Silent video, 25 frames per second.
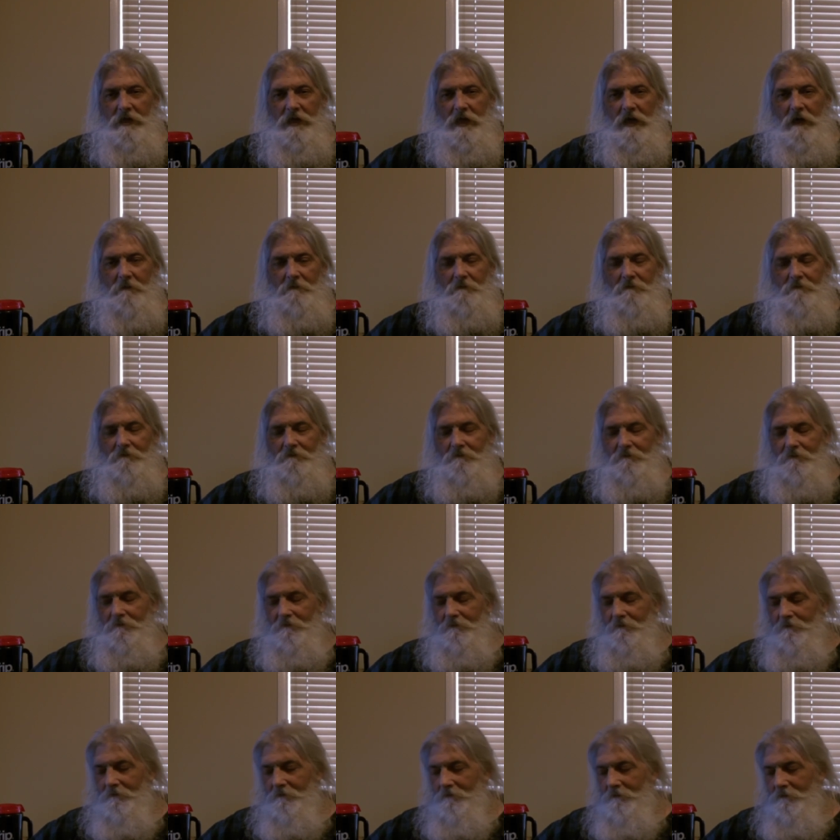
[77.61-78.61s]
Yeah.
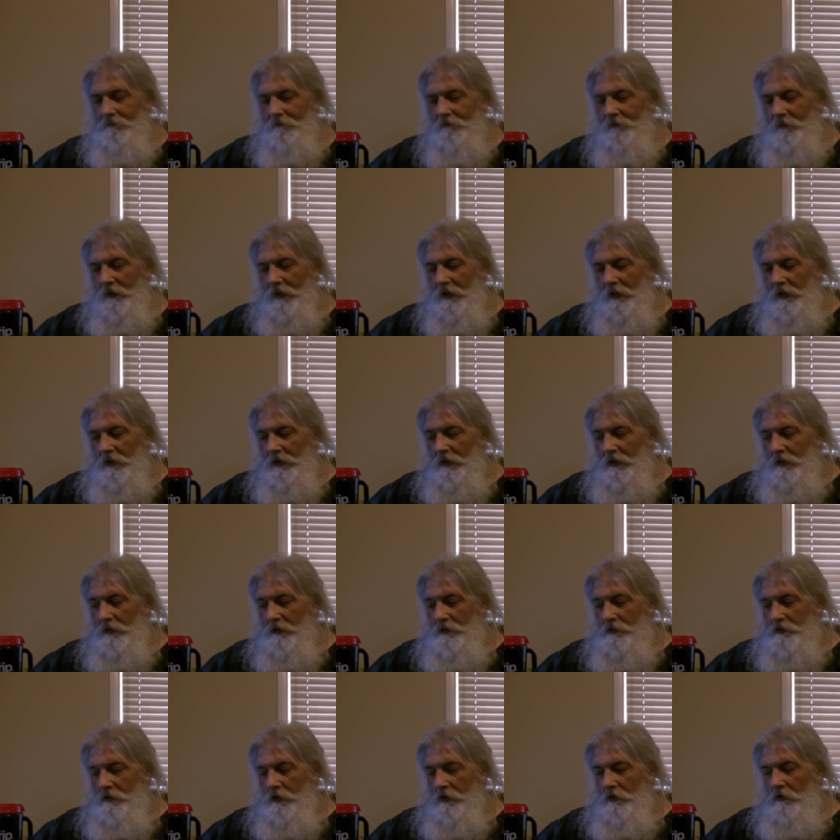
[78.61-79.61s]

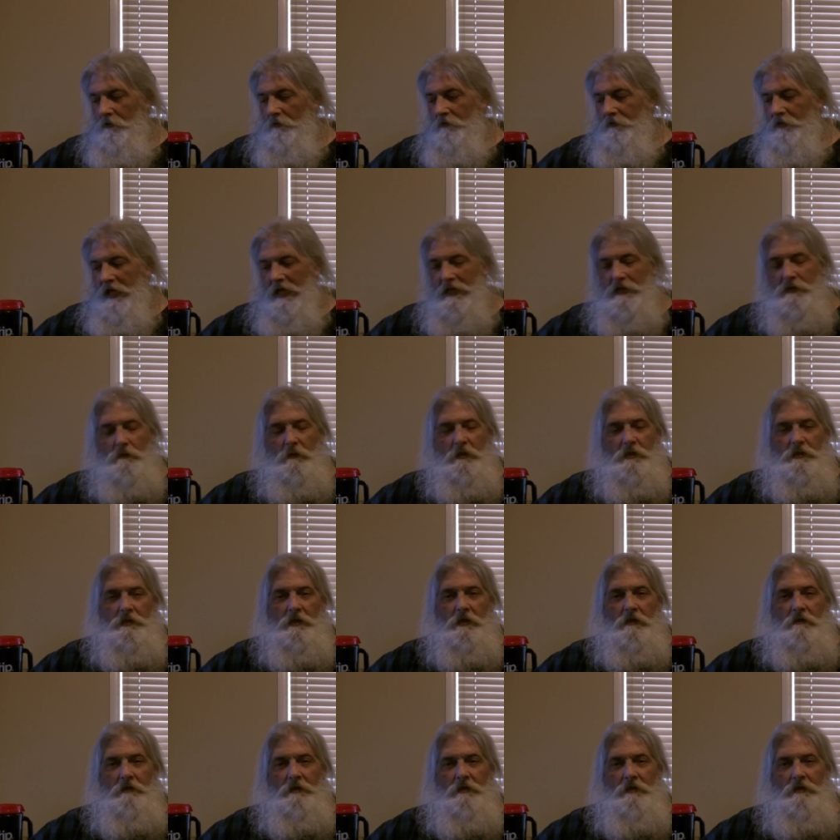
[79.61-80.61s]
So that's what's
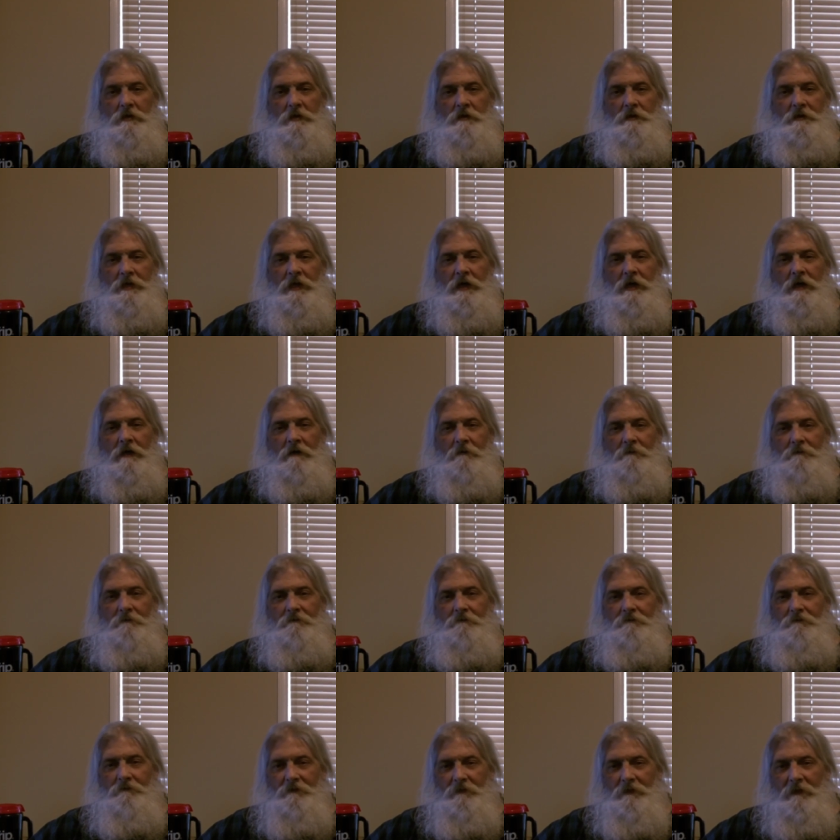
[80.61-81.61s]
going on there.
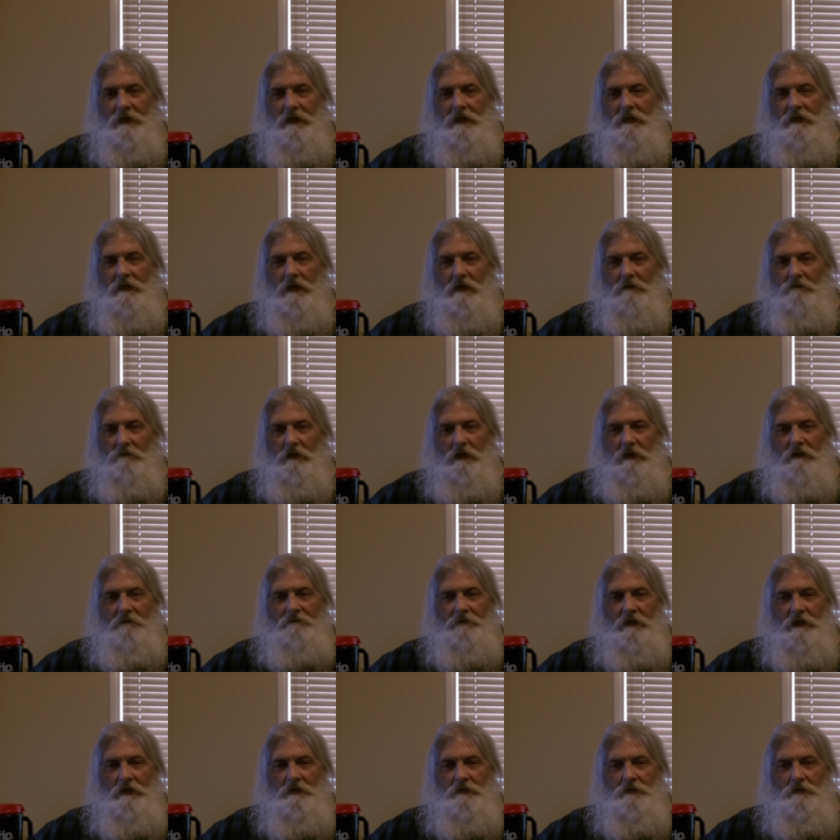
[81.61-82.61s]
I will
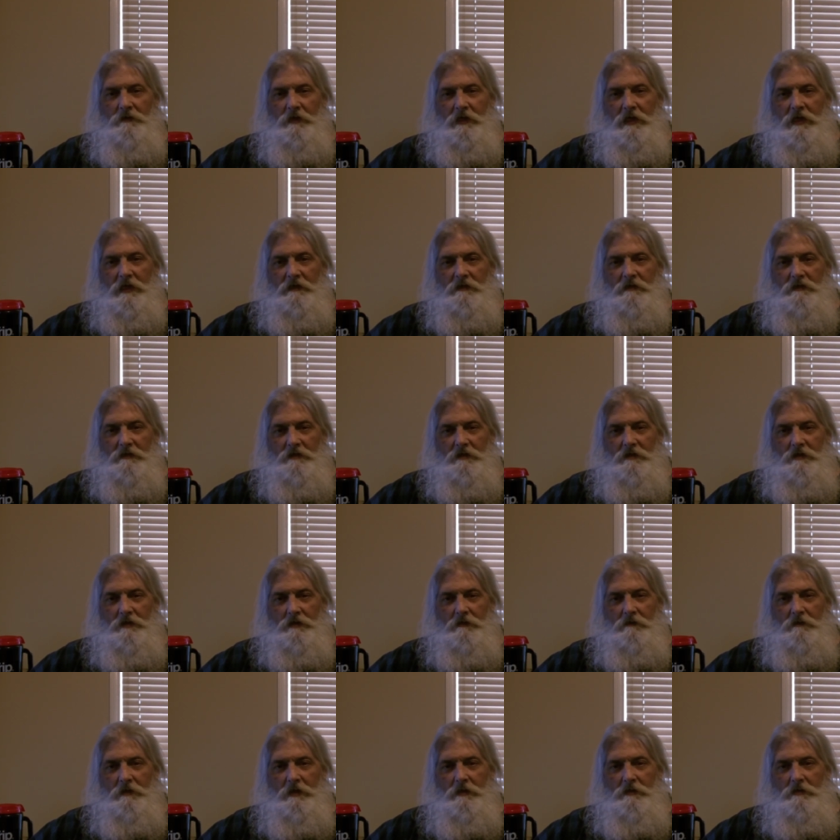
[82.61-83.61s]
eventually get the
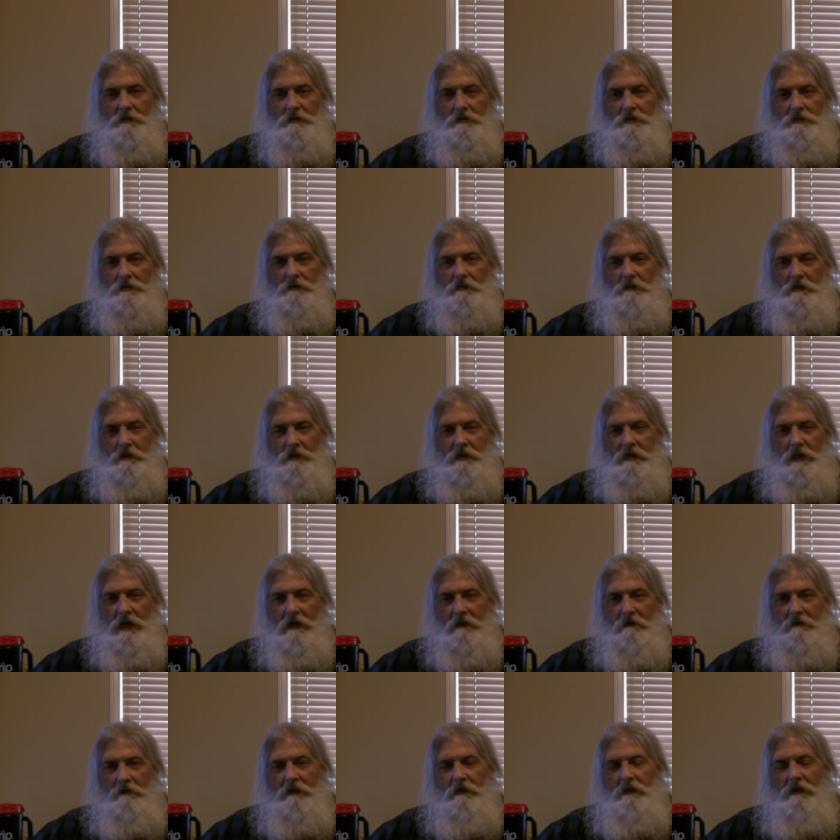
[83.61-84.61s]
situation sorted
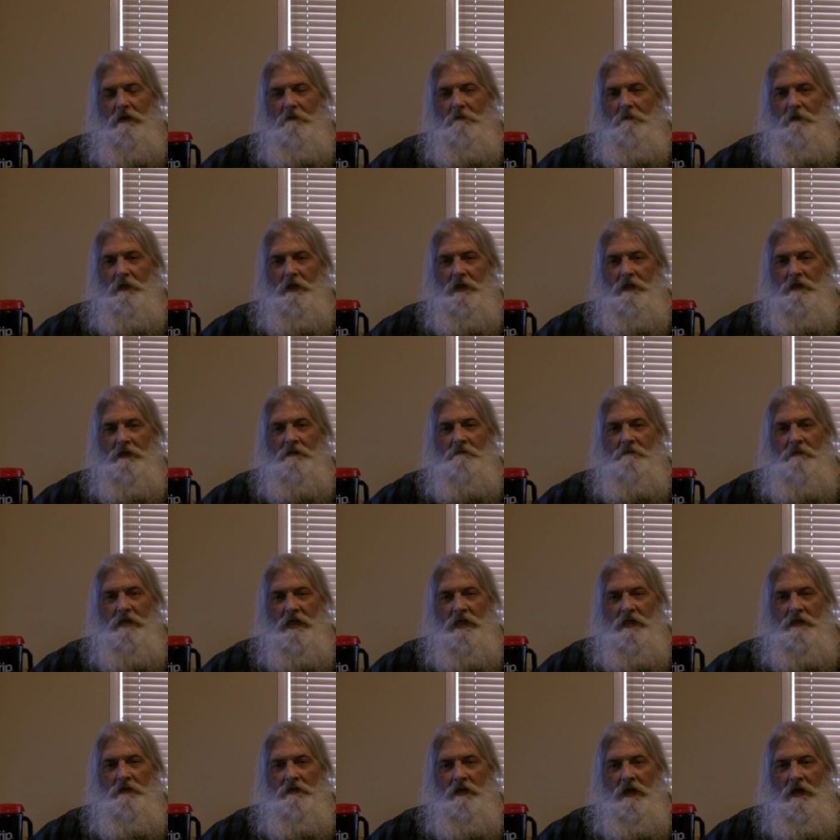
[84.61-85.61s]
out, but in the
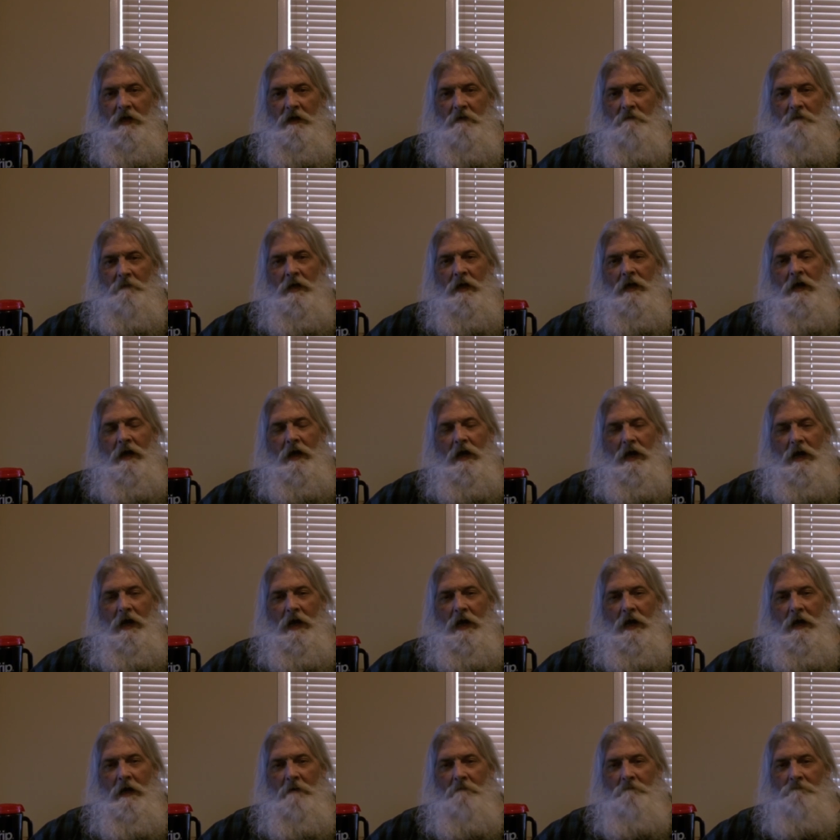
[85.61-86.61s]
meantime,
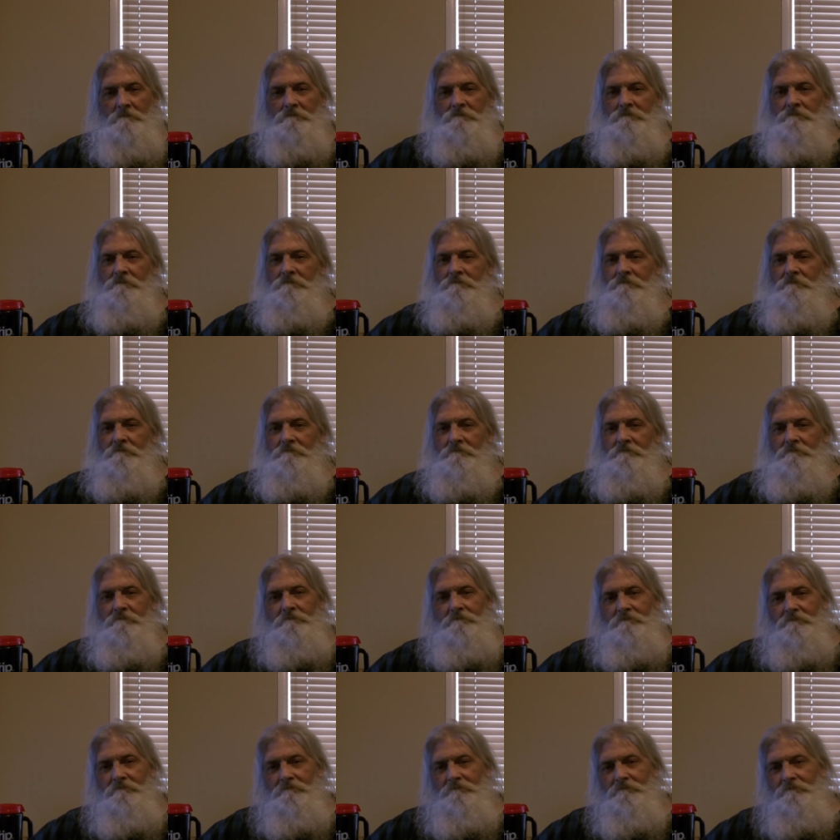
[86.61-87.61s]
I'm